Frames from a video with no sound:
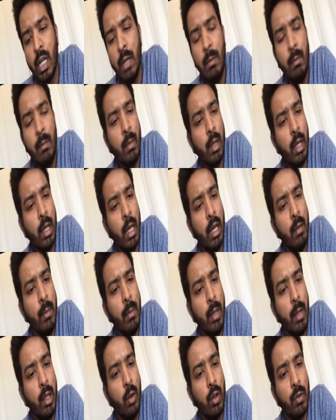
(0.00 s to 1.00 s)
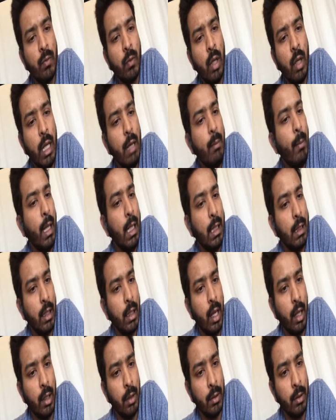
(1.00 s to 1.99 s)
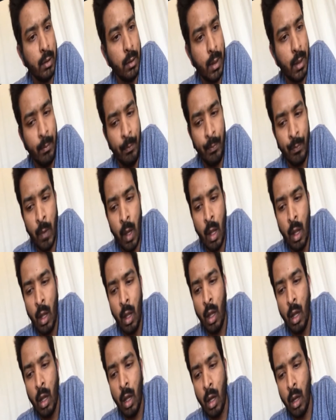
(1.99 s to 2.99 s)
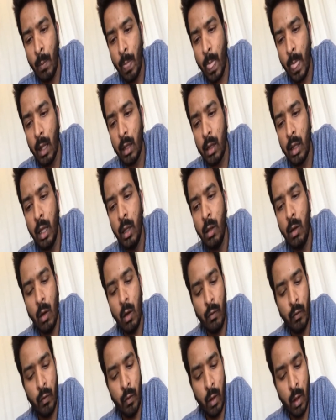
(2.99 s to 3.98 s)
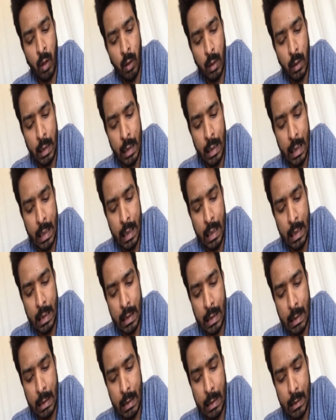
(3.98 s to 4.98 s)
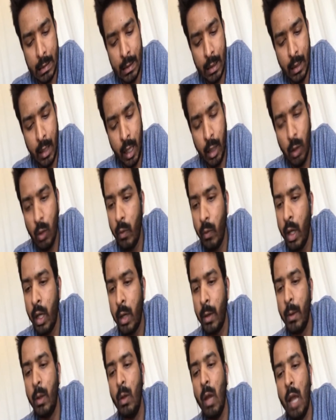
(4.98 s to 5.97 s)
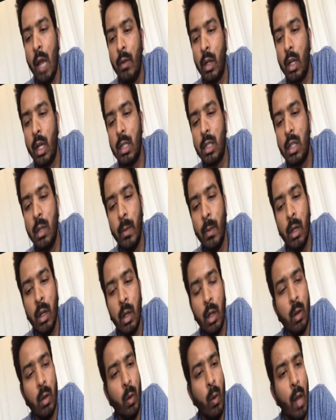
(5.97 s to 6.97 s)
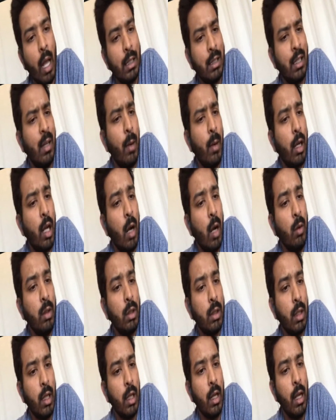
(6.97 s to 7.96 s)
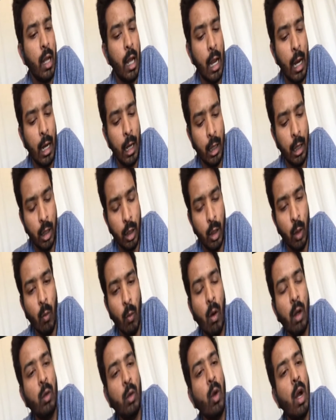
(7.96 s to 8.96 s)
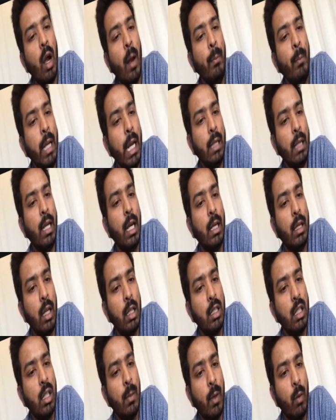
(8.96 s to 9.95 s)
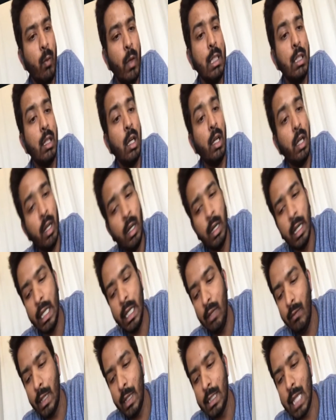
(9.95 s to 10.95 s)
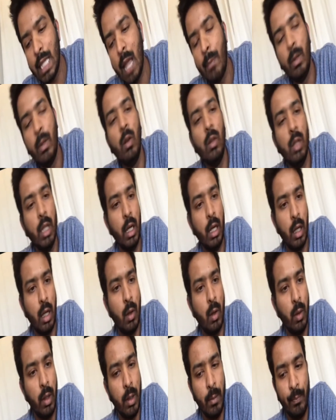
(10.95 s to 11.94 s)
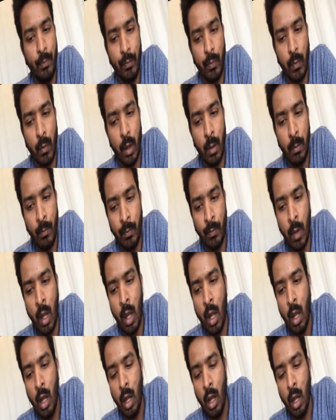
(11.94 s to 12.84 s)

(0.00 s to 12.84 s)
a stream can be useful in many scenarios. Right? Uh, think of the scenario where you have a customer who has some accounts, and you want to update that customer when certain events happen on that account. Right?